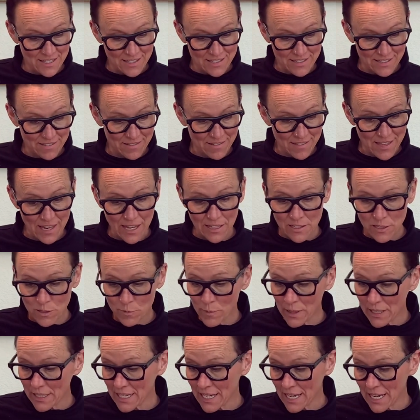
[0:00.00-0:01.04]
So that's
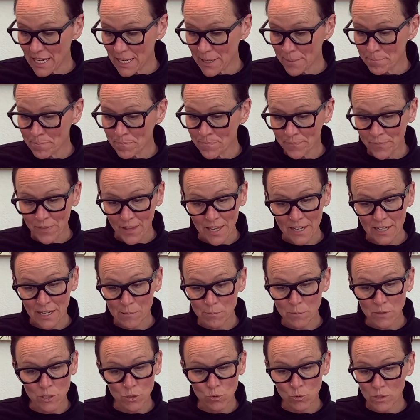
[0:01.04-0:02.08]
my game, and
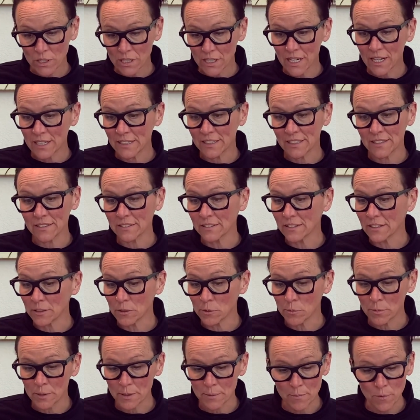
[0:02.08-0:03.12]
I'm gonna work on it a little
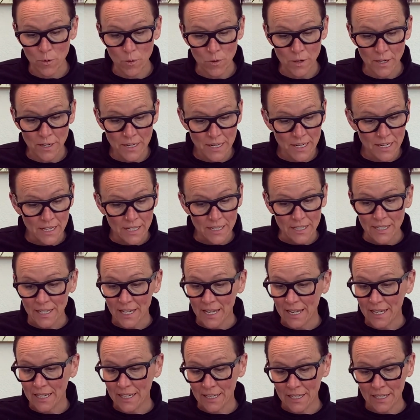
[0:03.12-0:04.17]
bit more
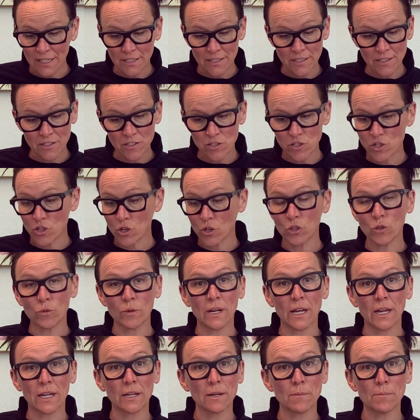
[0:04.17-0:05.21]
and show you what
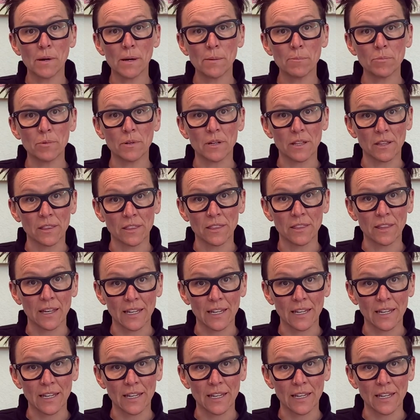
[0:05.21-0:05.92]
I come up with.